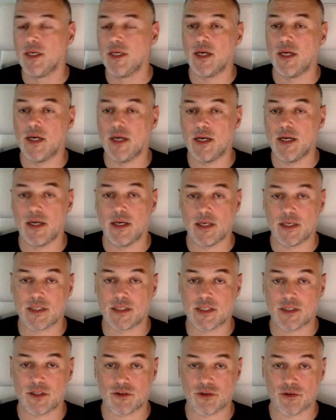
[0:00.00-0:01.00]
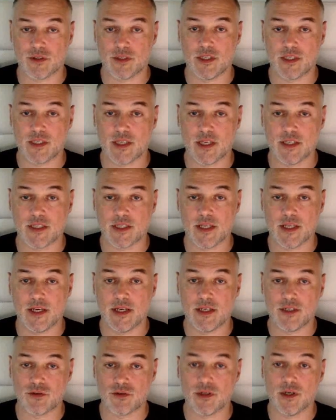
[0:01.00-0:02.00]
etc., as it says there,
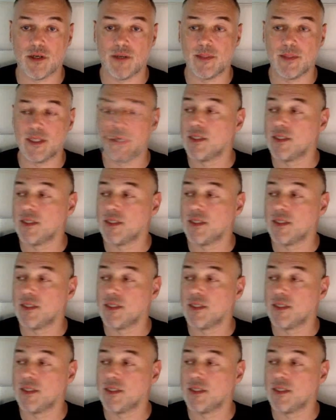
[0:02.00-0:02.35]
drama.